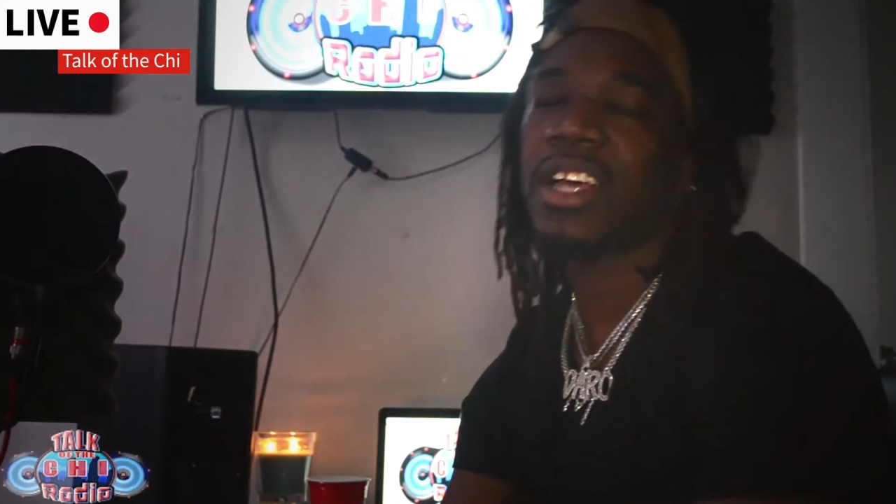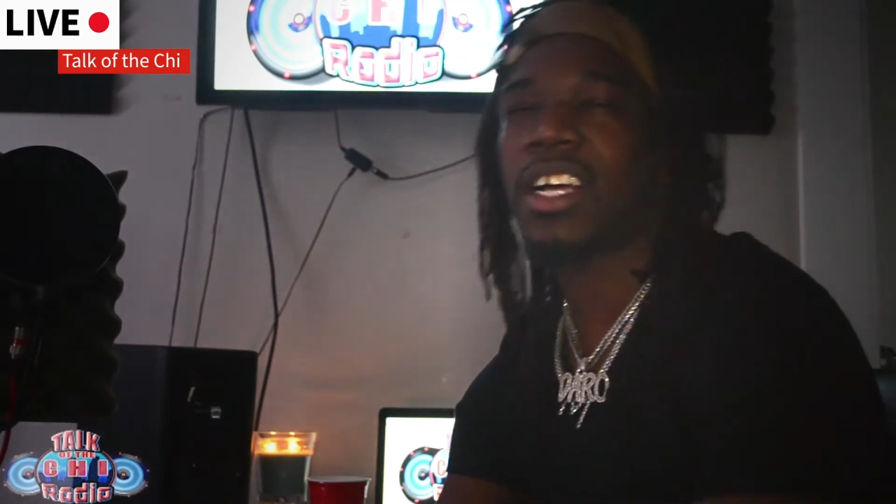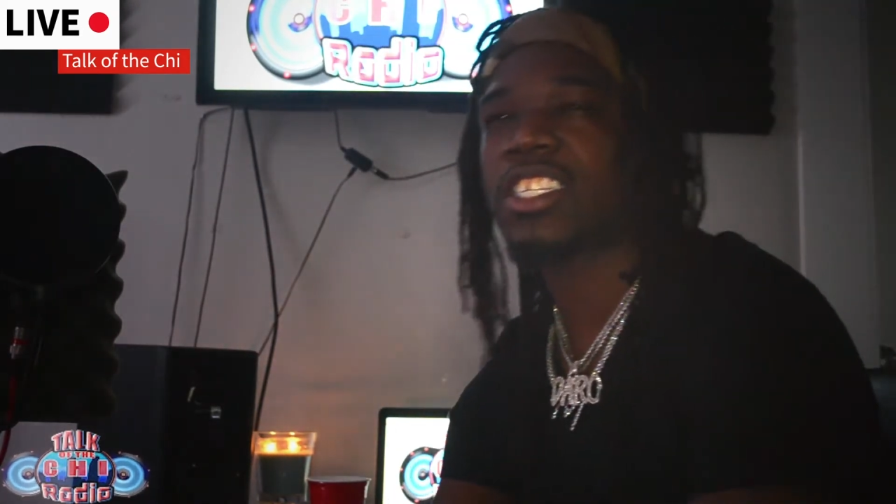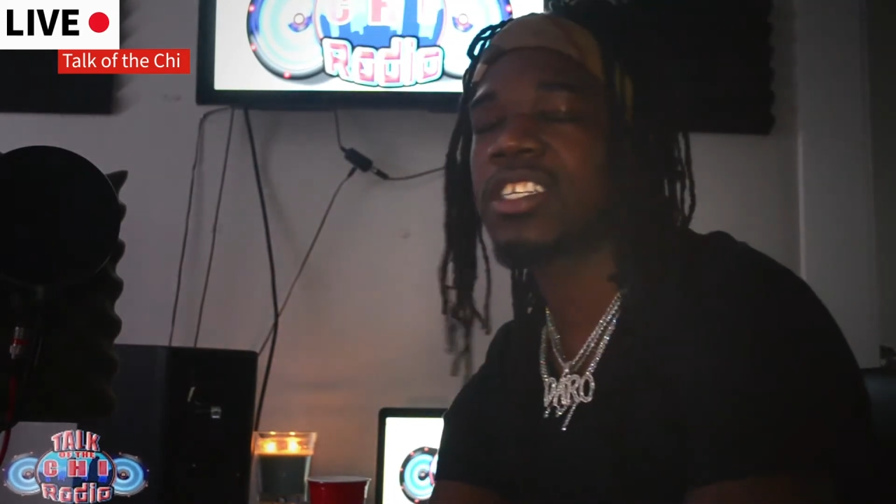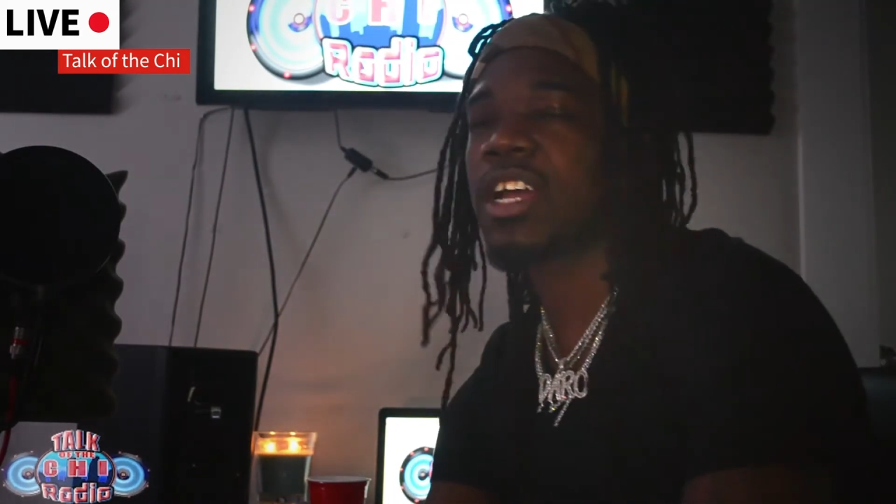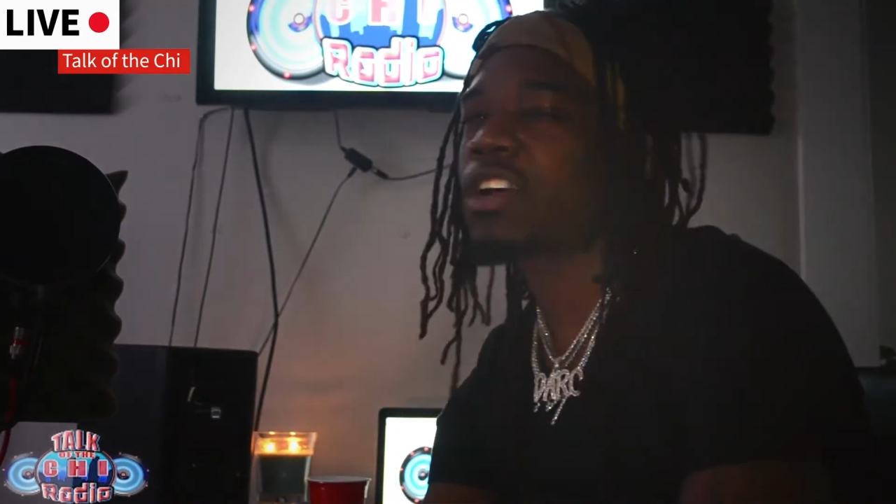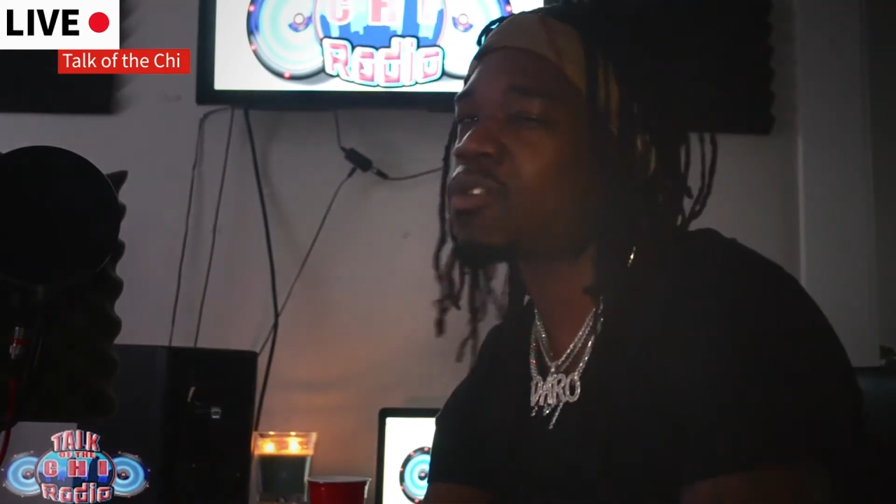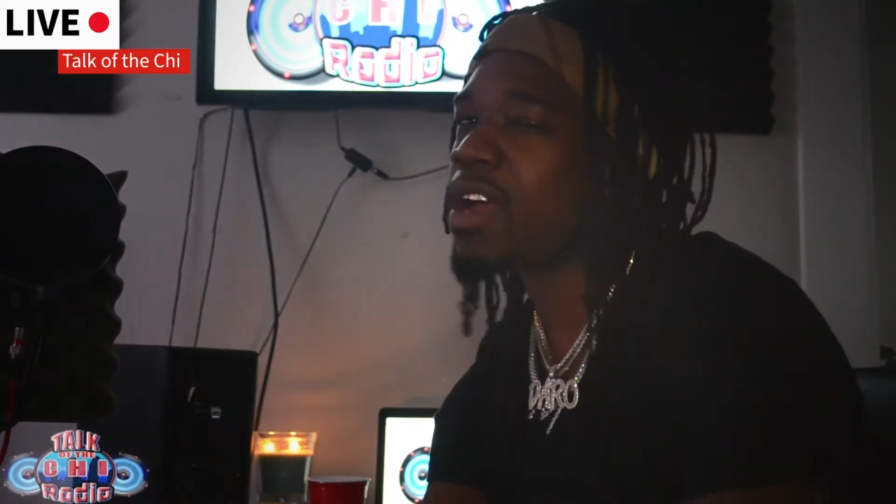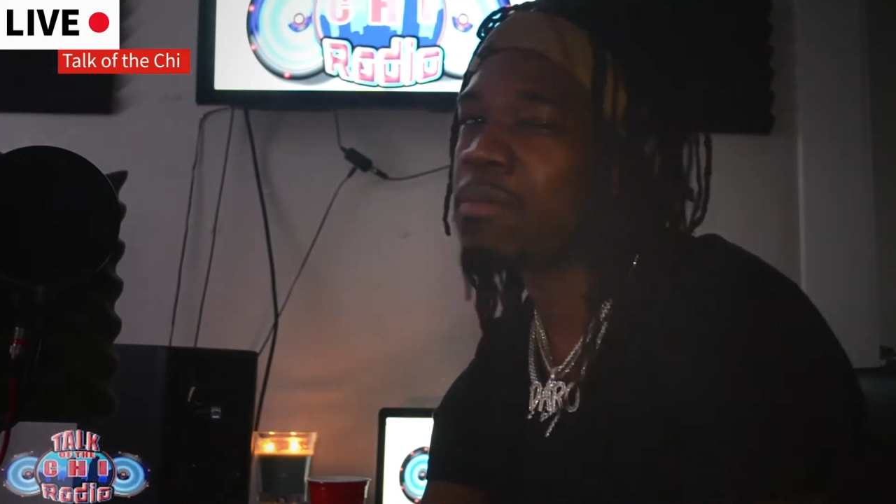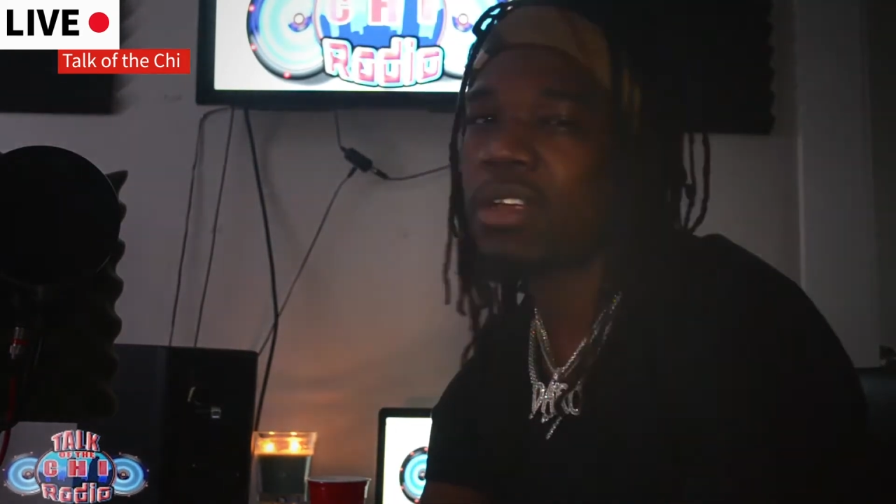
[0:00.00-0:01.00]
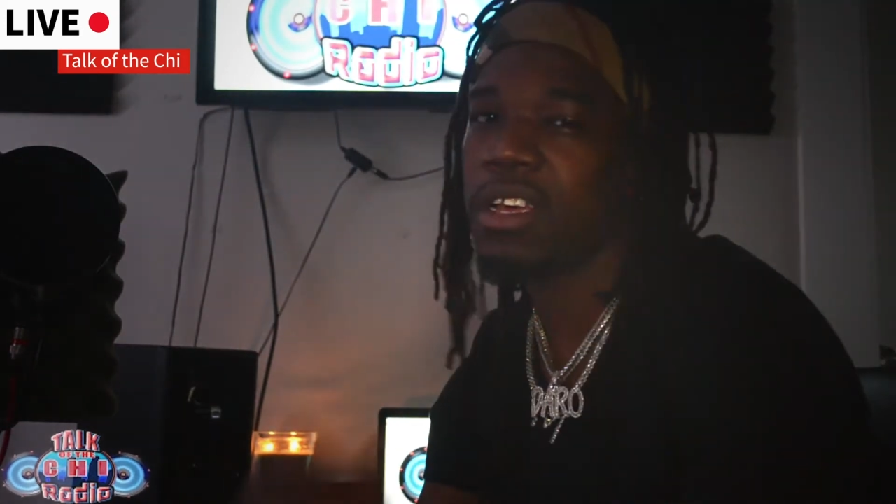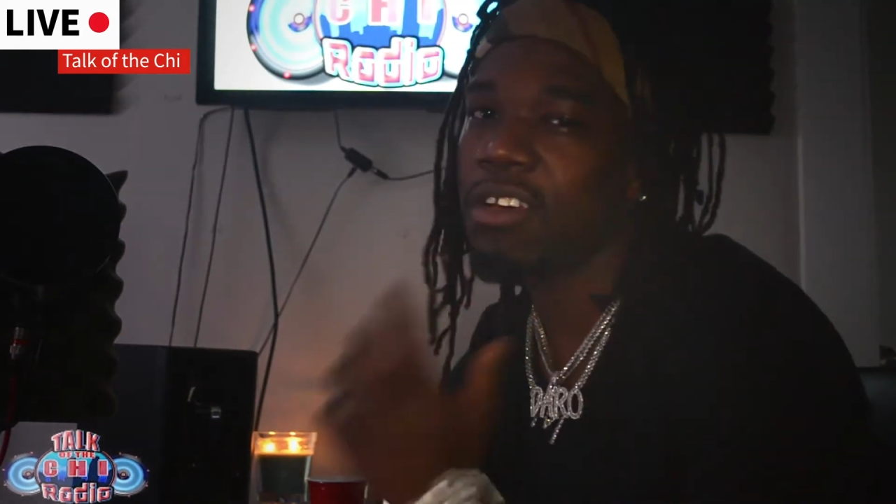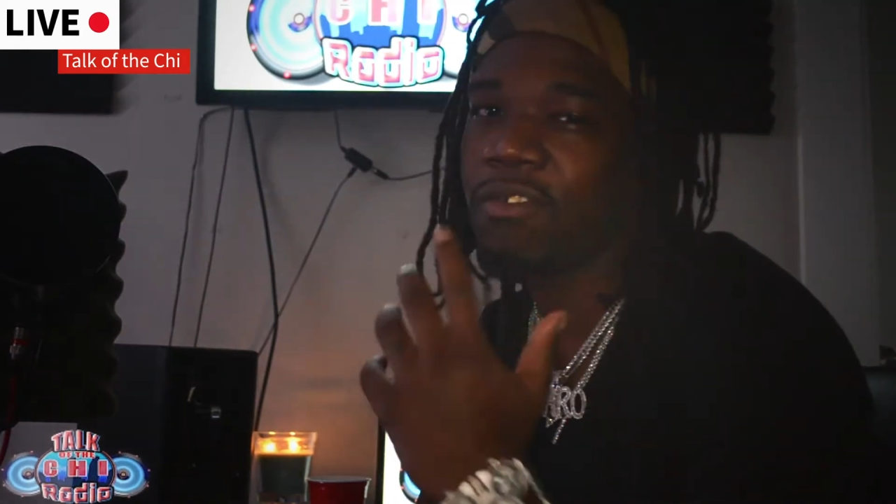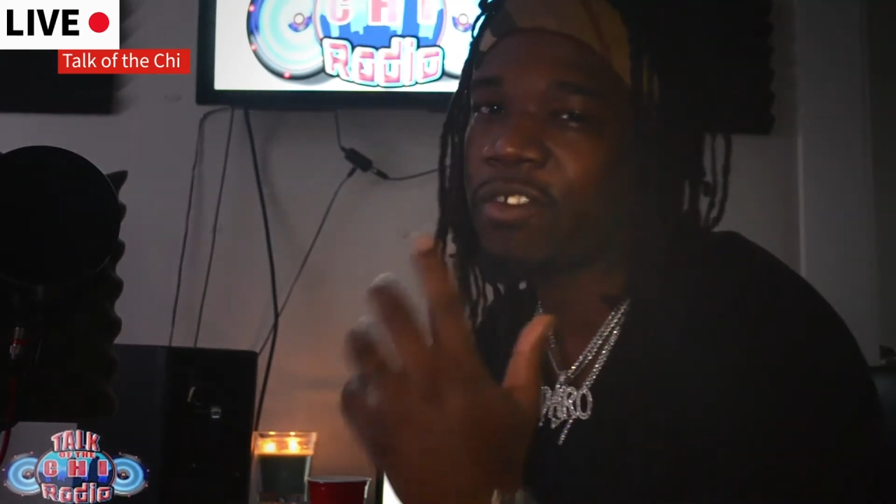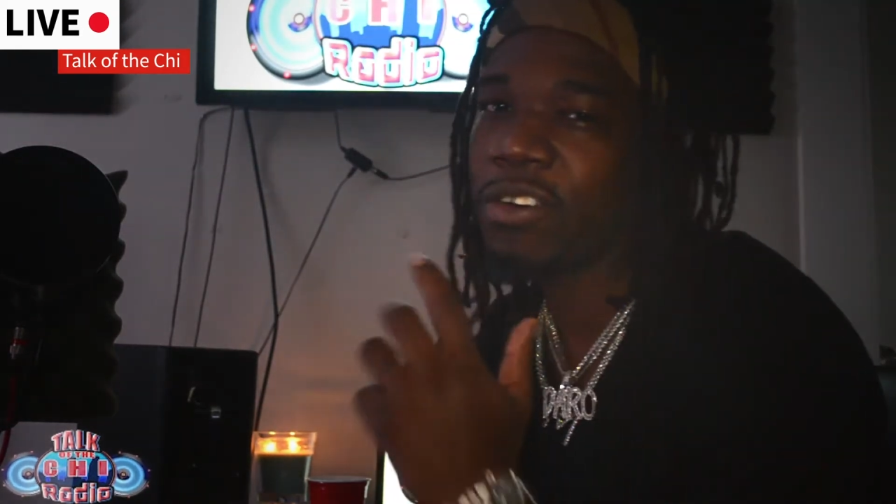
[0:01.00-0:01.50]
I just gotta grab the ear
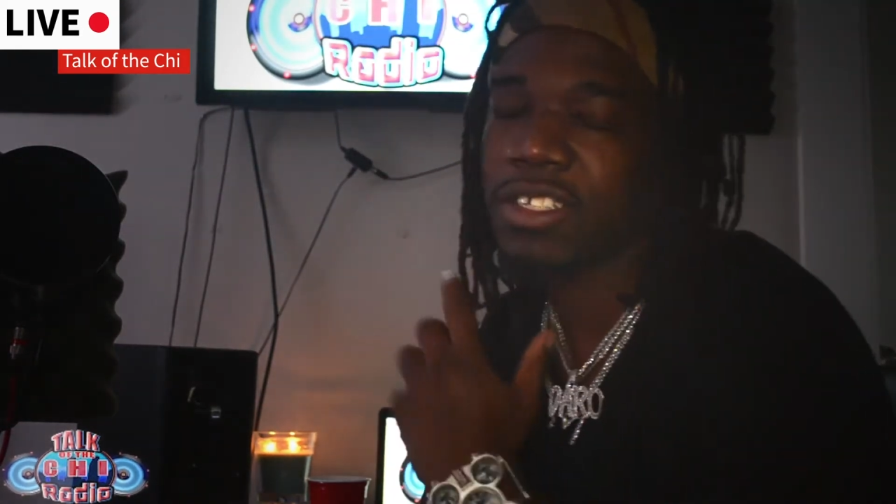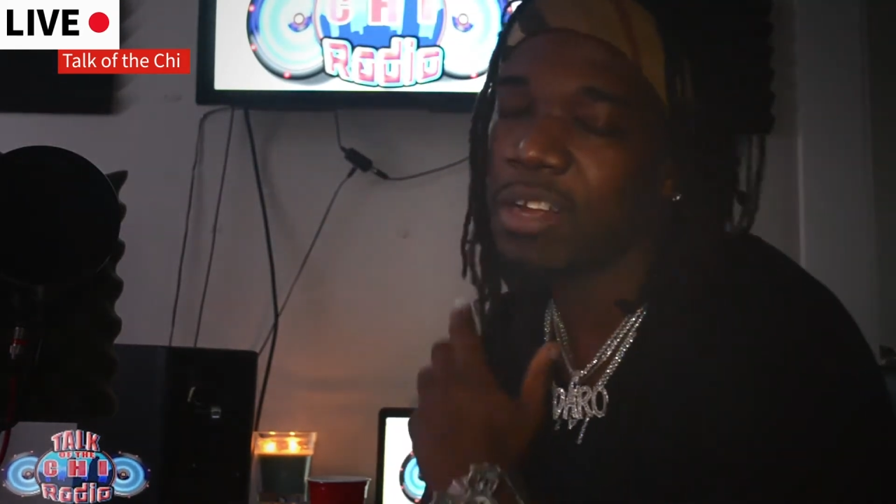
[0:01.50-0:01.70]
first.